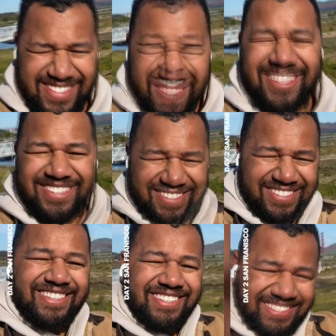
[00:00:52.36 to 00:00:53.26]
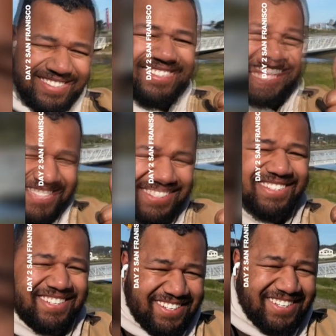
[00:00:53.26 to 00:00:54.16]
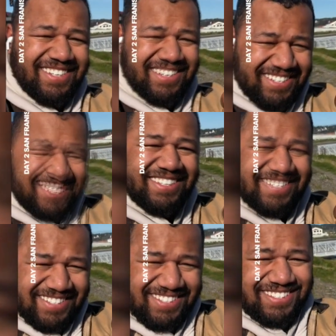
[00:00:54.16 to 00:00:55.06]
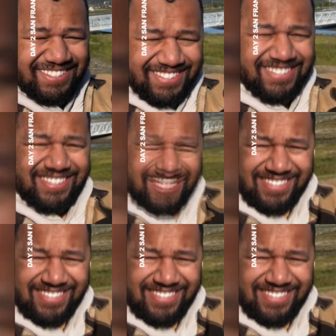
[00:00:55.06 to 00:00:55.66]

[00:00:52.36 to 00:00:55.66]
just a bunch of theaters along the west coast of the US, um, like